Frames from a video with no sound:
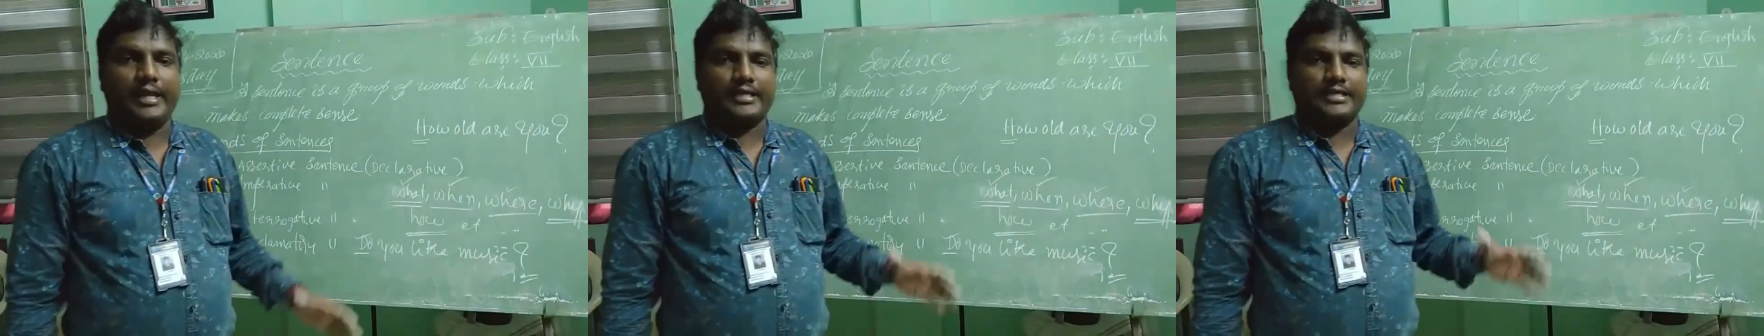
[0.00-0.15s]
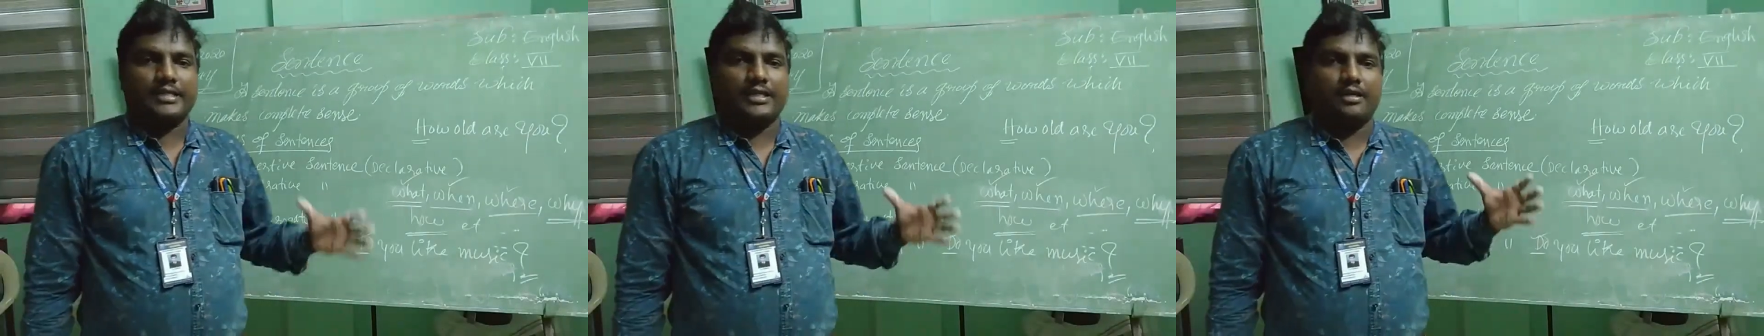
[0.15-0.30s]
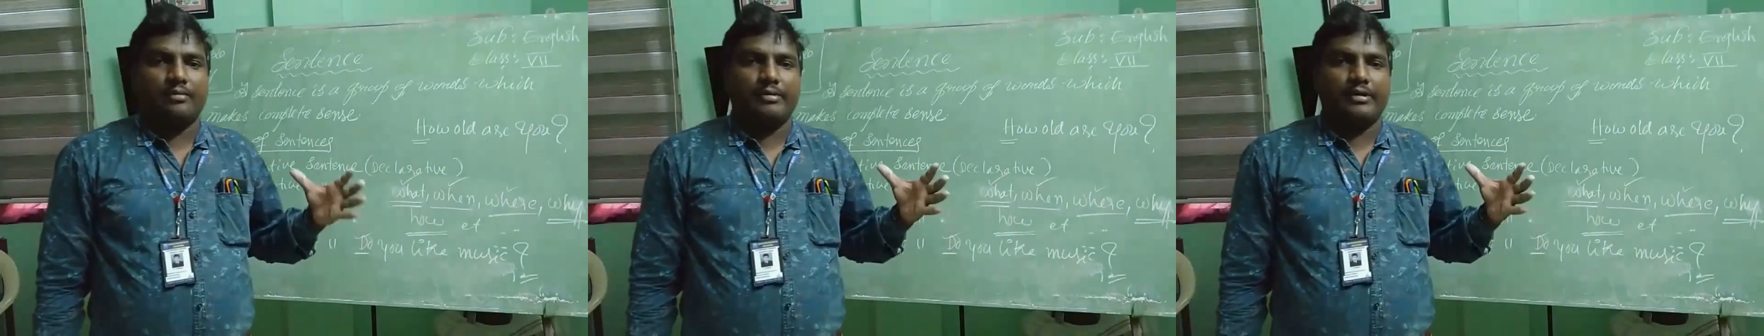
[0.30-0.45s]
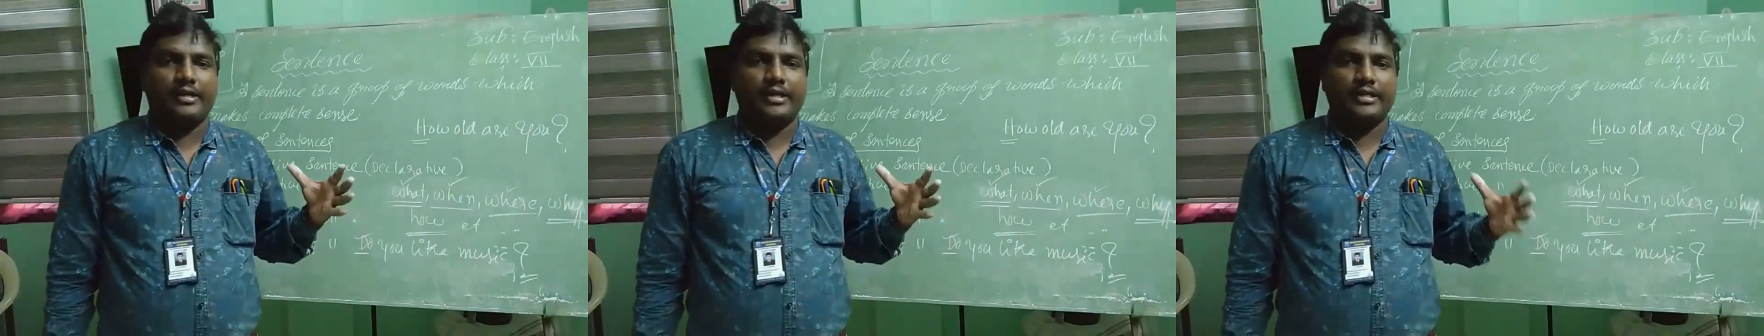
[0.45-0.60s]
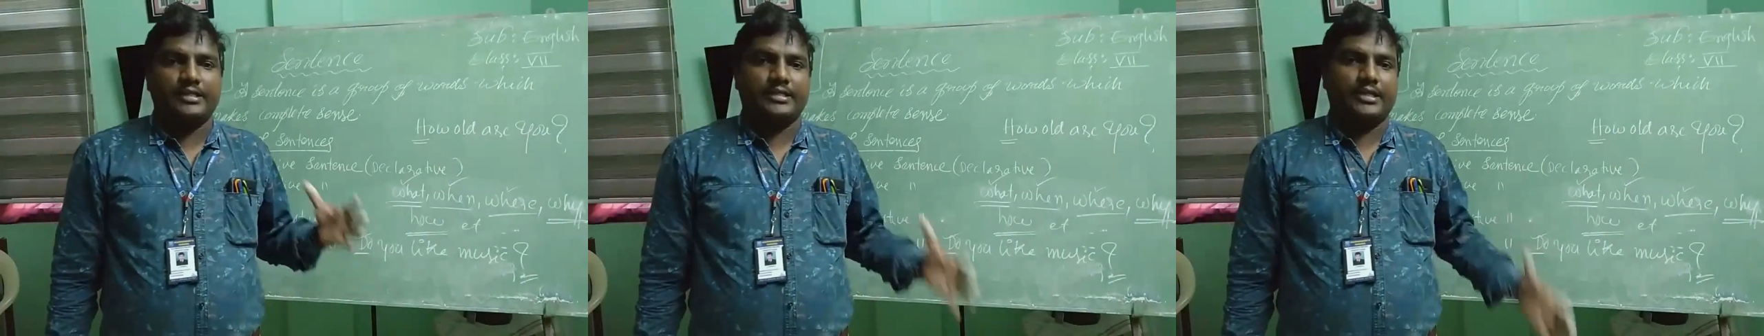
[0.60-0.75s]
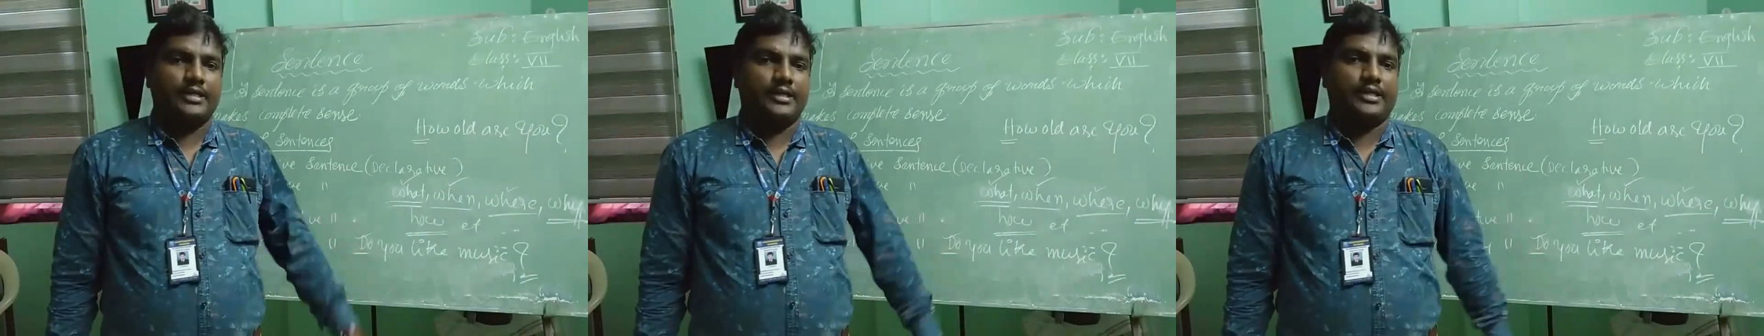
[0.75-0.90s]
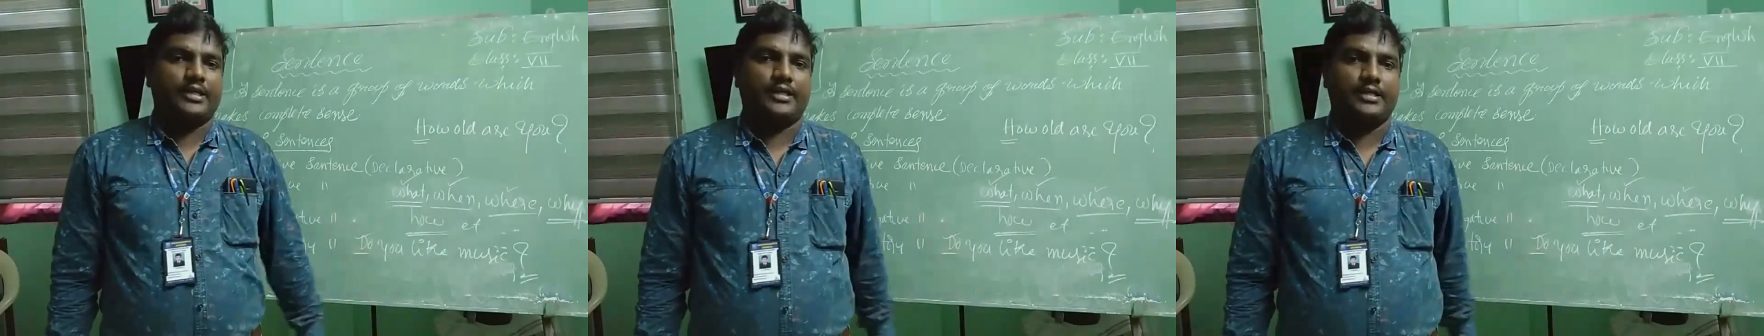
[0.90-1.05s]
exclamatory
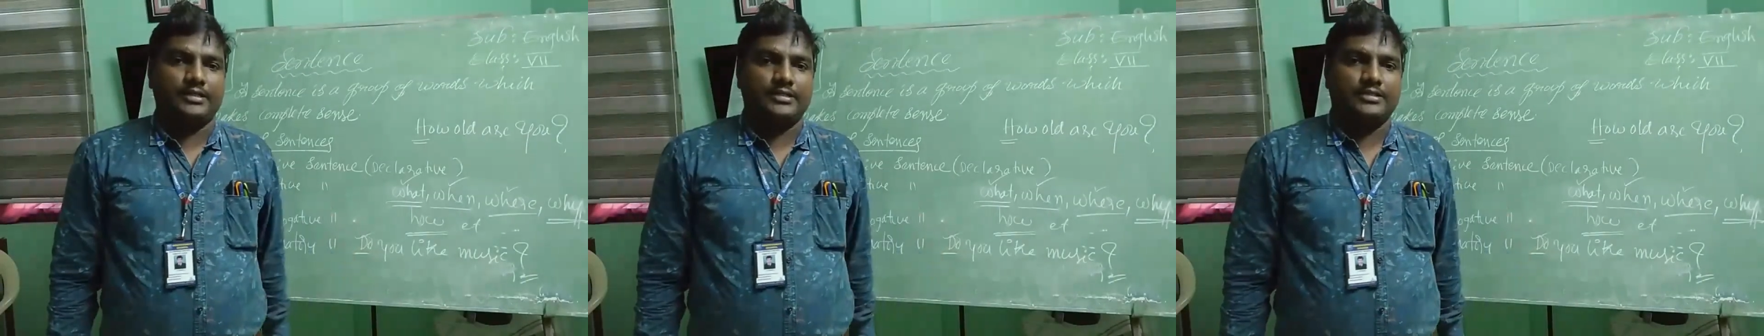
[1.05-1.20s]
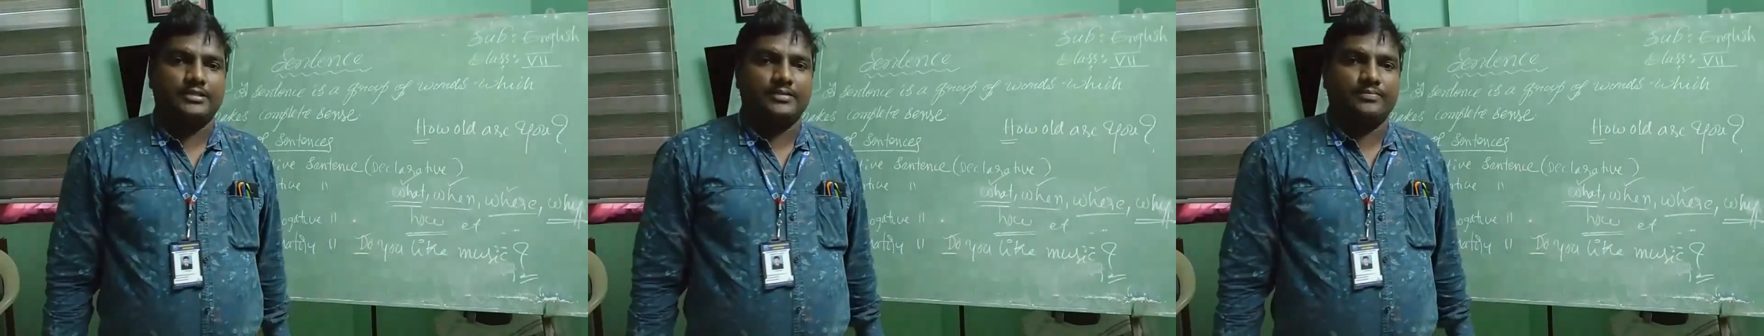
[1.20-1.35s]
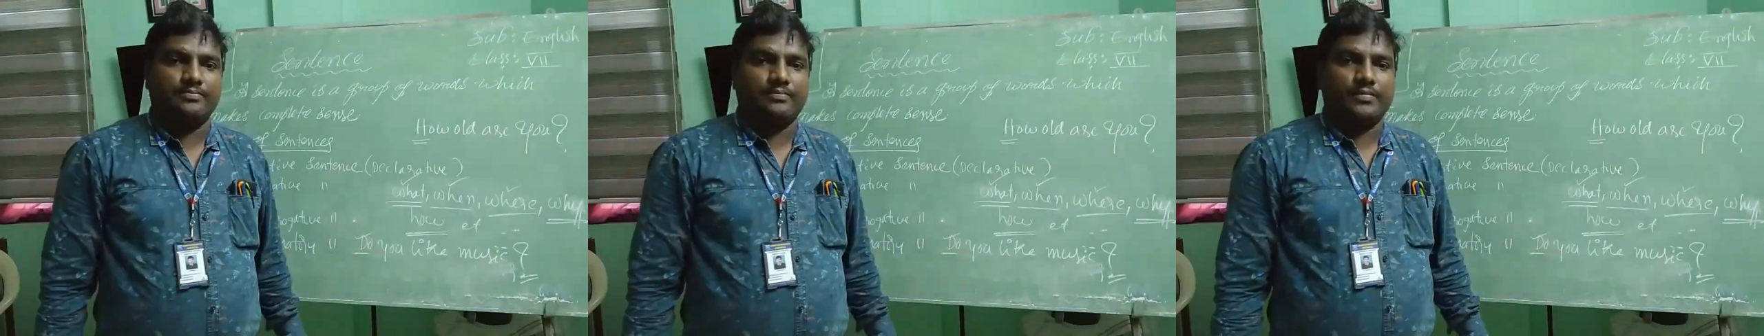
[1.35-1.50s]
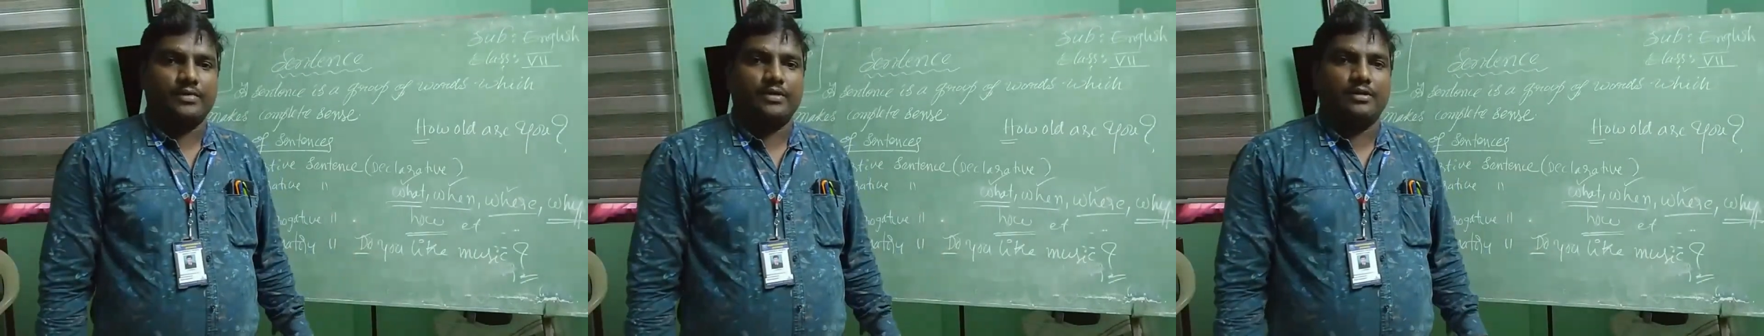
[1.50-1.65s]
sentence